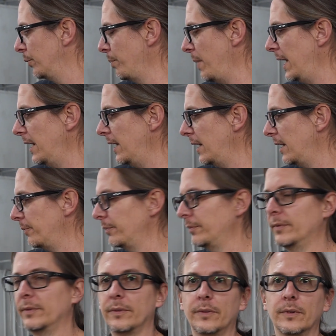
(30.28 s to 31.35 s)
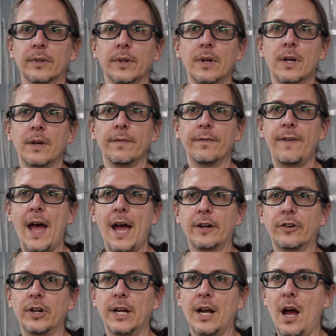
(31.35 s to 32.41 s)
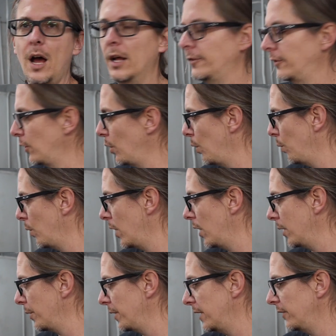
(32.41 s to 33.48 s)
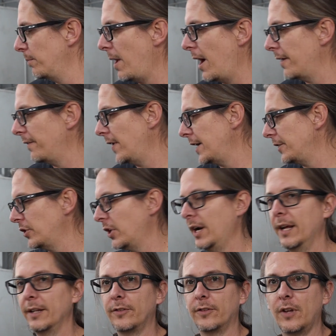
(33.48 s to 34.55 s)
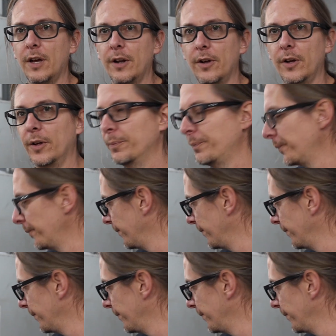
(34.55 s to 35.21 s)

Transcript: Made a factory console work with its modified trans tunnel,